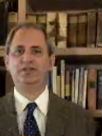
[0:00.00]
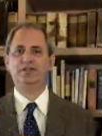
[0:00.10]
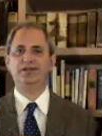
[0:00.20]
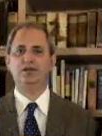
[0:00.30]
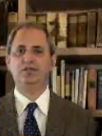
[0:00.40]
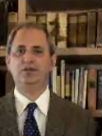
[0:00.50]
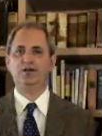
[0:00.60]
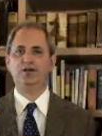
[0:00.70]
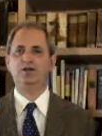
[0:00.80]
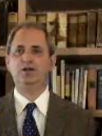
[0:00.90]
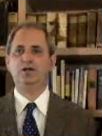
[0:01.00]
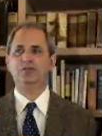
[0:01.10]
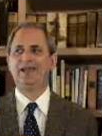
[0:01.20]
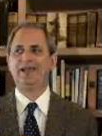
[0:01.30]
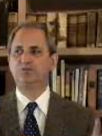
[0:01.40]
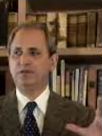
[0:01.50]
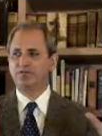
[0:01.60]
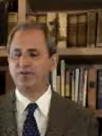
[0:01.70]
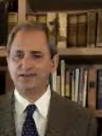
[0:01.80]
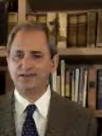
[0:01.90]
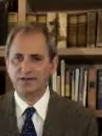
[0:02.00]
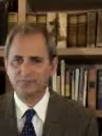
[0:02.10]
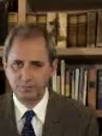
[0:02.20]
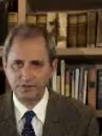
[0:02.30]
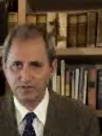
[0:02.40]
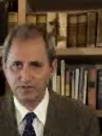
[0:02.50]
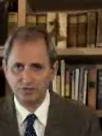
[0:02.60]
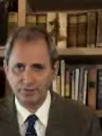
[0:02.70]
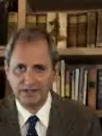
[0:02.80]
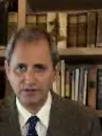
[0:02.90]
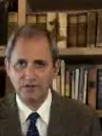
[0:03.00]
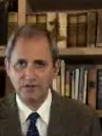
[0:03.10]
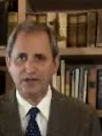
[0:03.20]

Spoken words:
that they have to be invited up to participate,